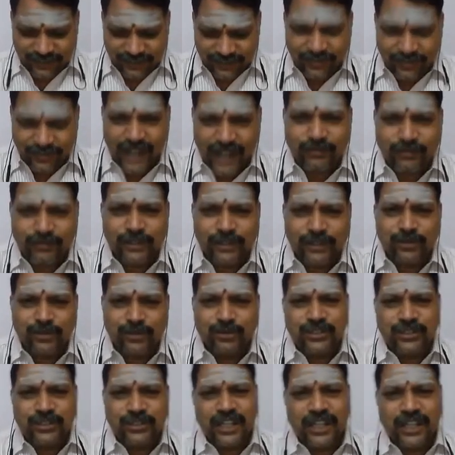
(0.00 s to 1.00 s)
farmer
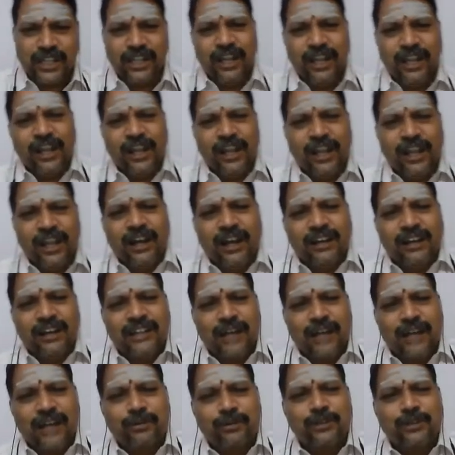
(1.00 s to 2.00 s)
to sell
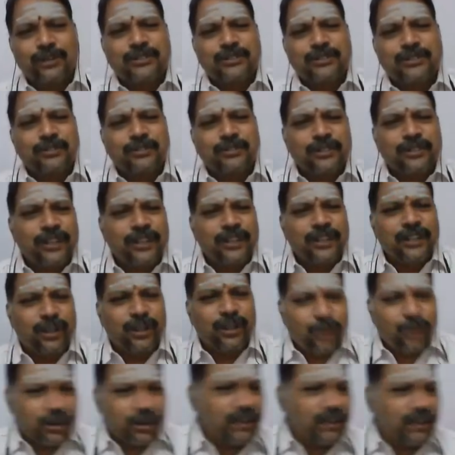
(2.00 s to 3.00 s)
their produce in a
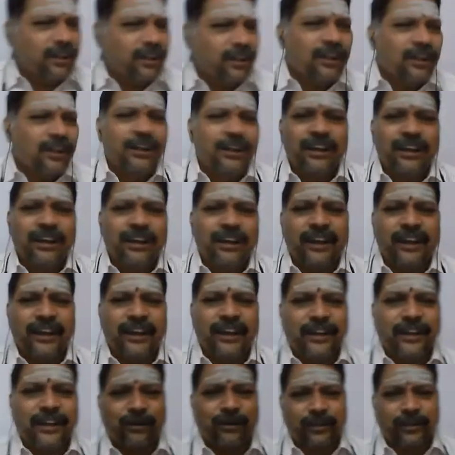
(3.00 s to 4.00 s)
local
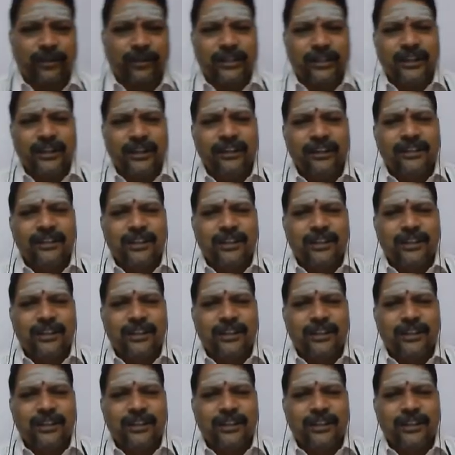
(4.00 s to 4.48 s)
area only.